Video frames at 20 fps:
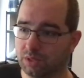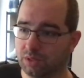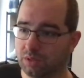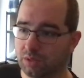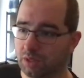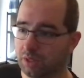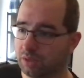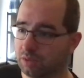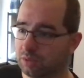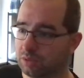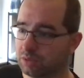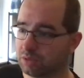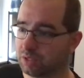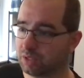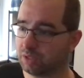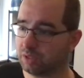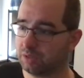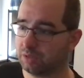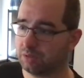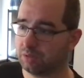hang on a
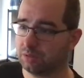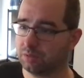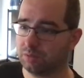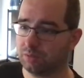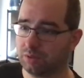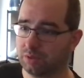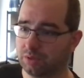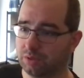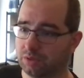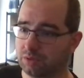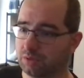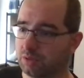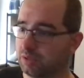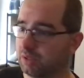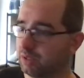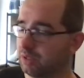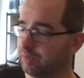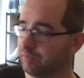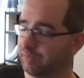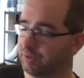second, we didn't run the
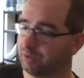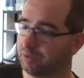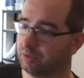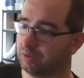other thing.